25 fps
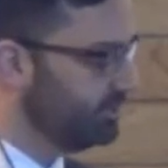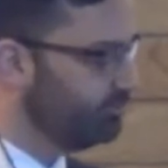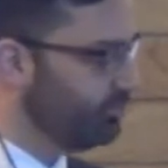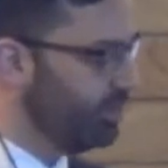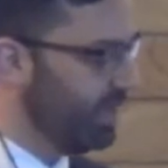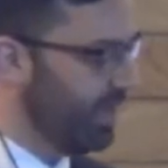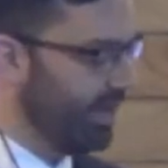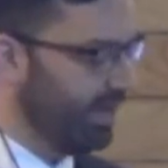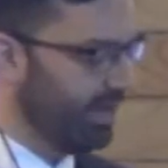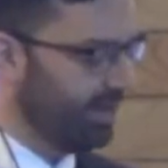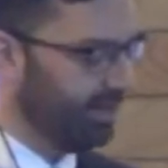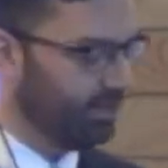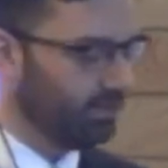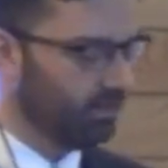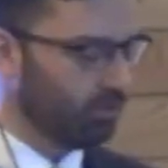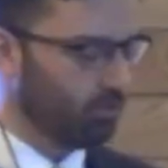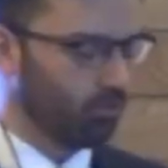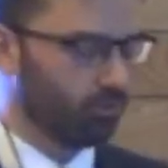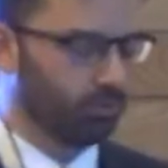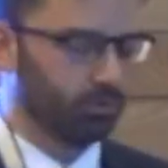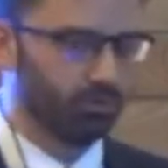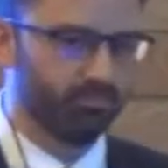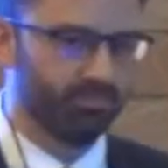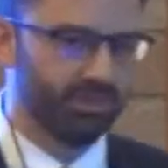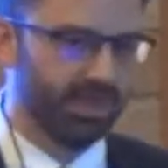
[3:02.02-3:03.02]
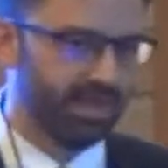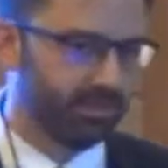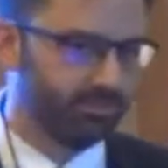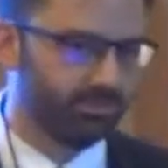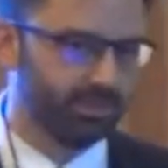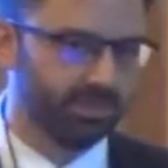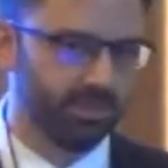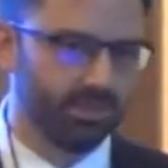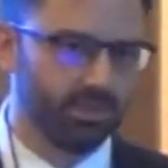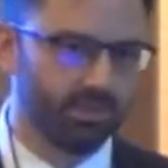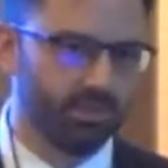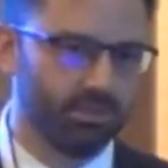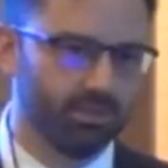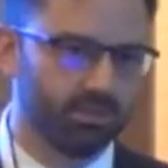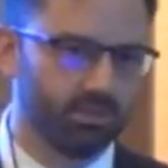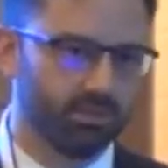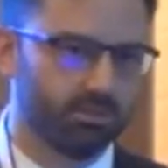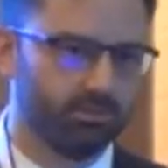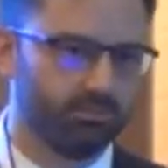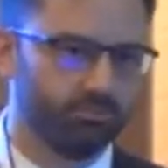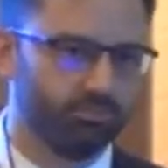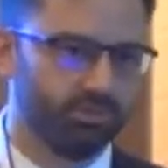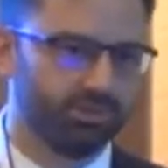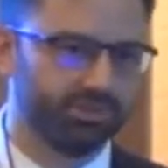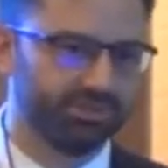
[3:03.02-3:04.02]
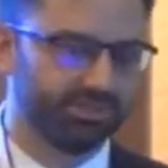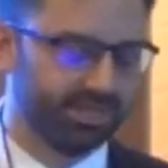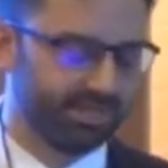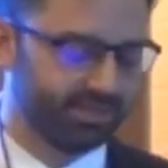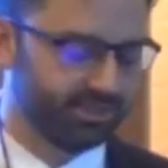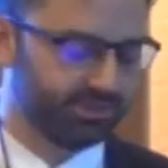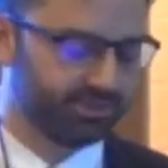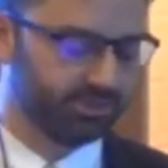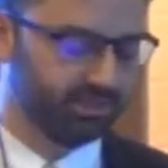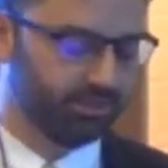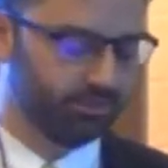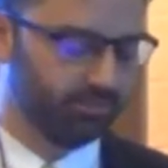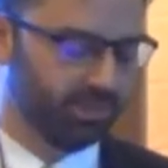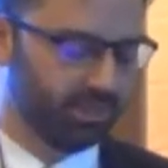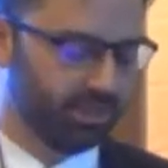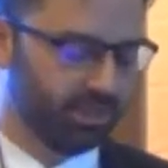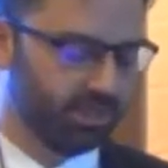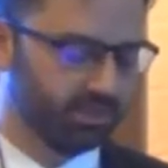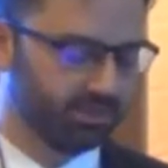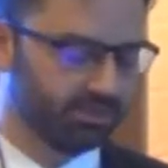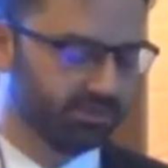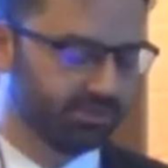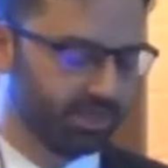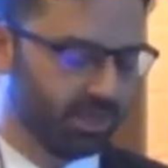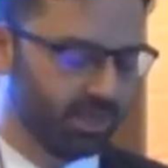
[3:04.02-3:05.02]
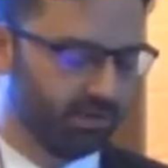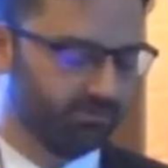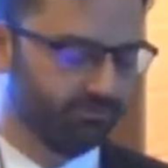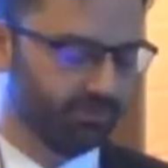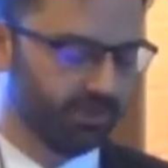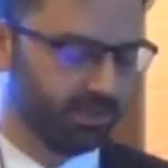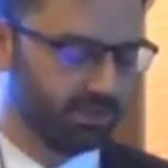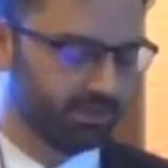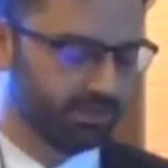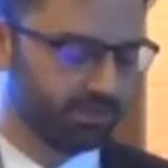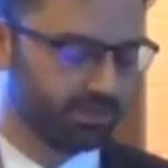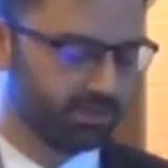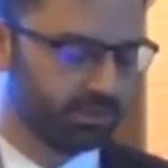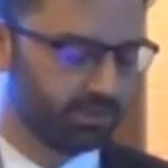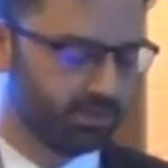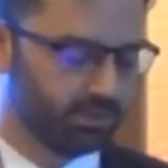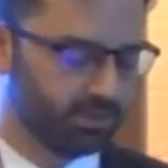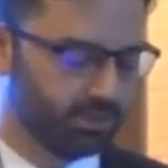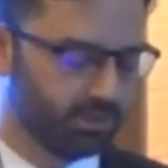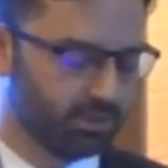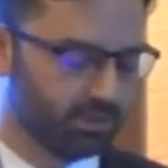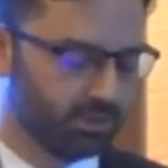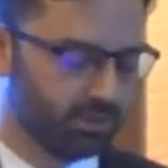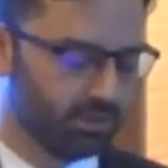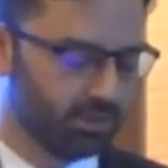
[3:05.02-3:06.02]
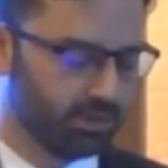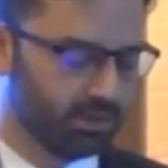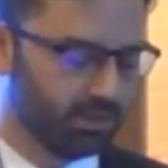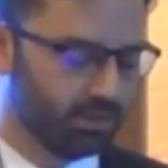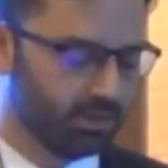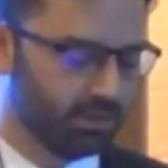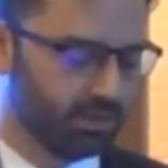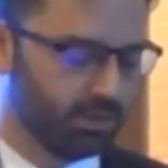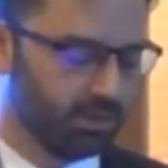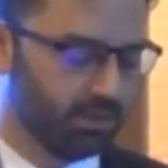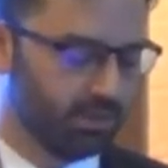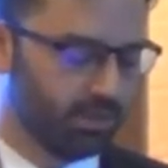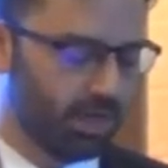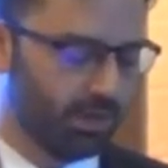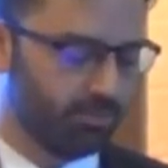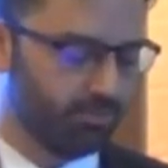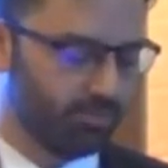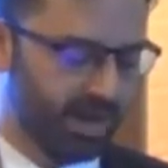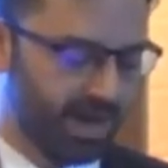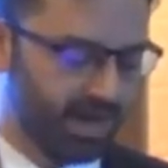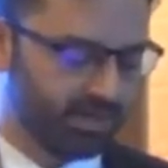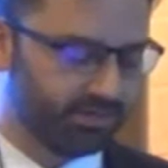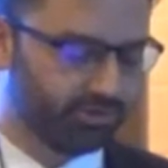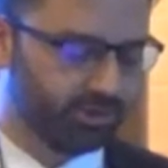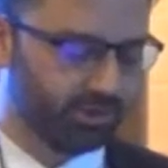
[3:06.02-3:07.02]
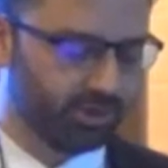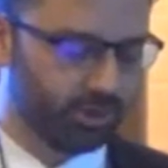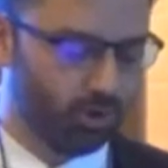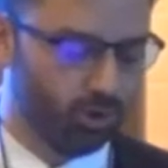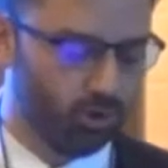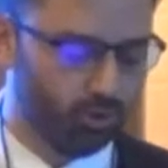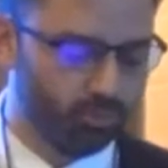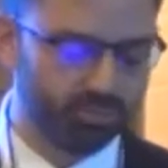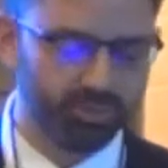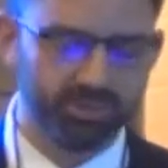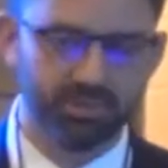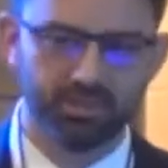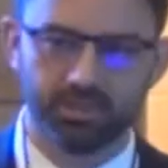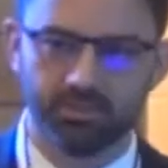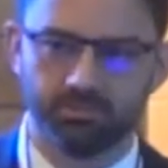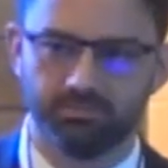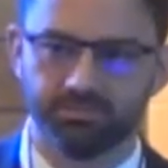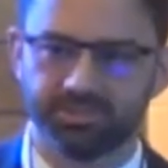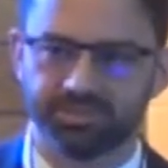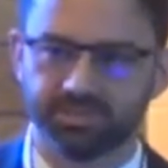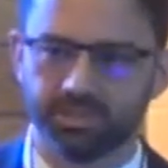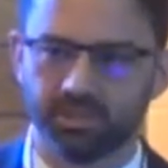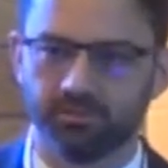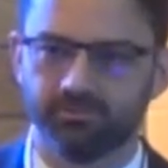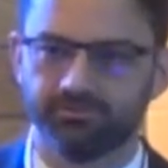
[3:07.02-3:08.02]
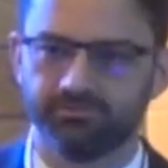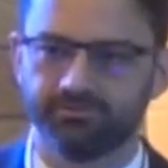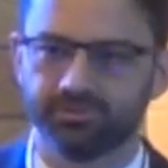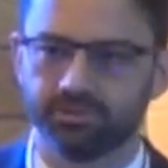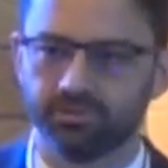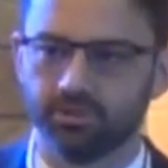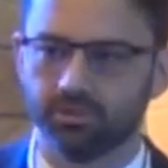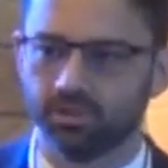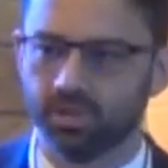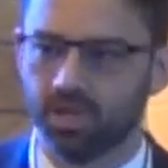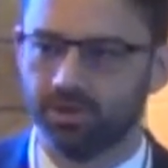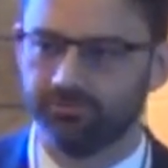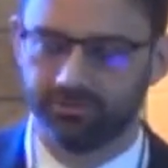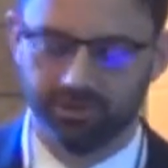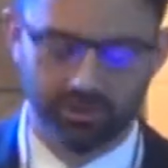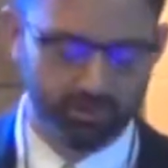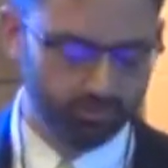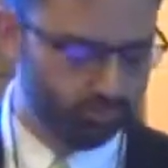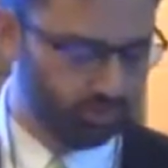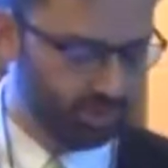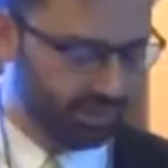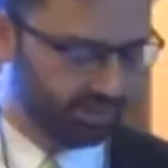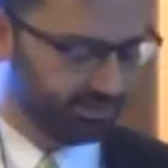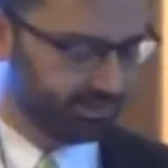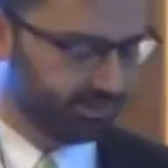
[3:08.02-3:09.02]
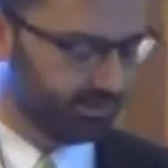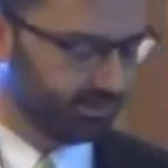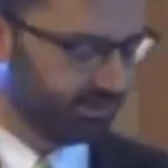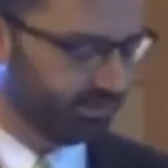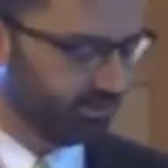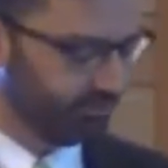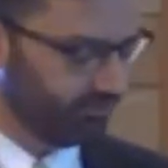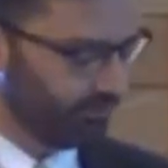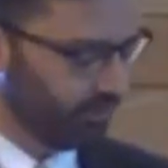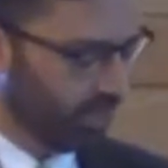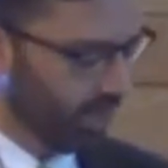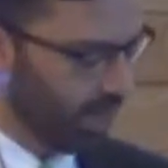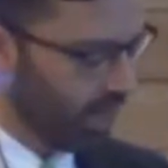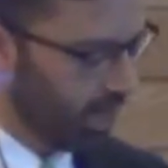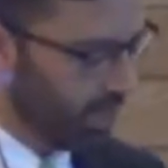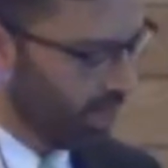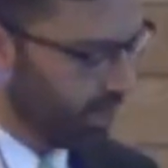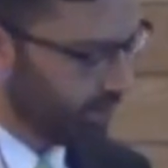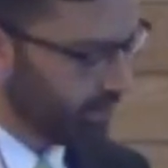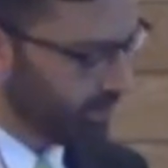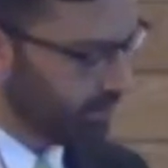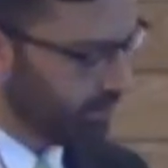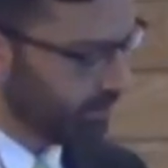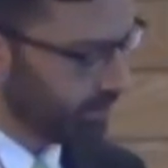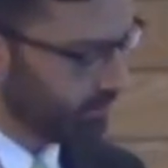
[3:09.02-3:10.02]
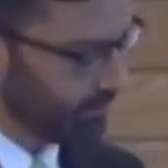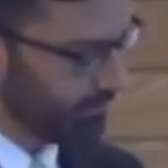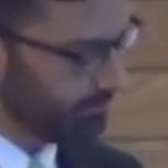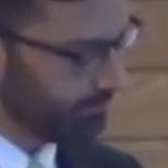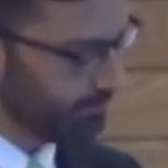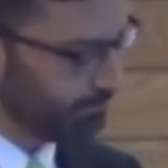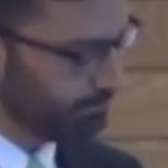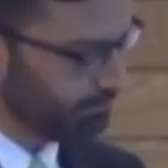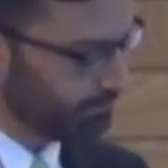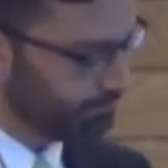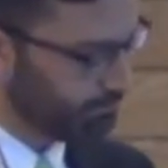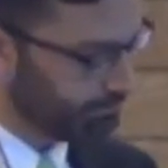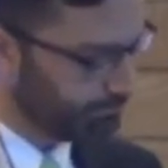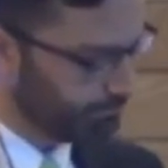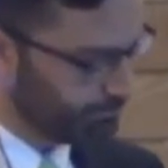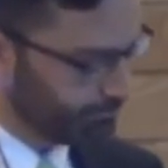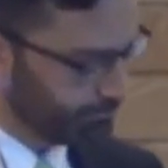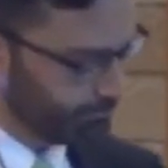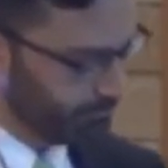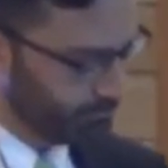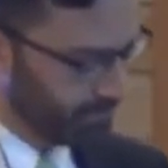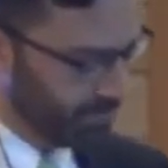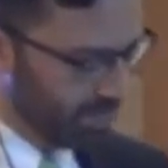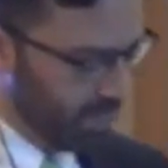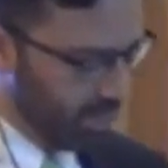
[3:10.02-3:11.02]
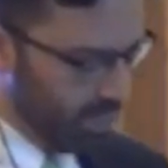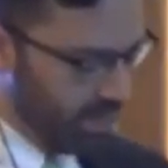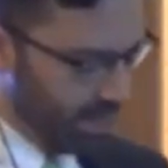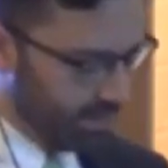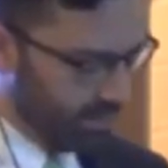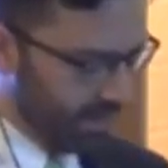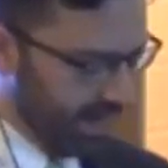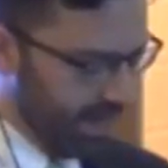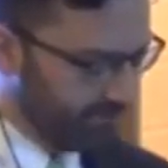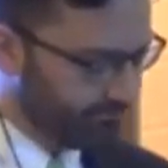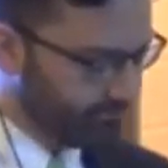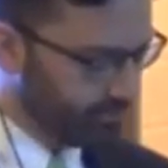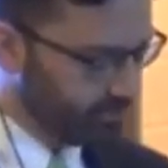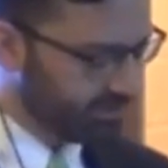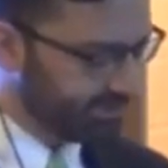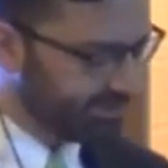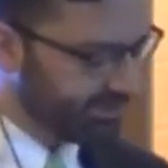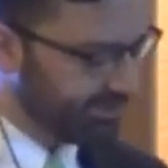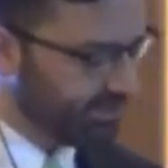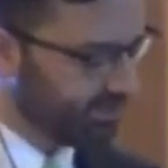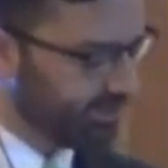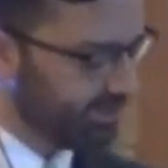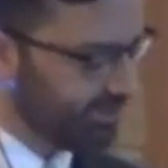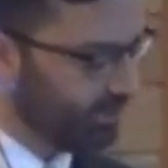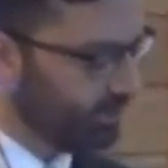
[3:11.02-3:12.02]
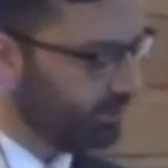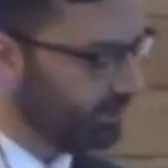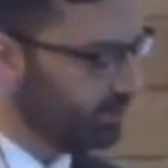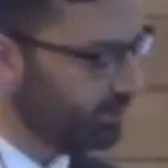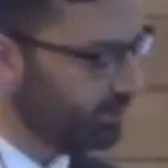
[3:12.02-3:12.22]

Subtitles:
his pain, or maybe precisely because of it, Patrick opened himself to the loving presence of God. And after 6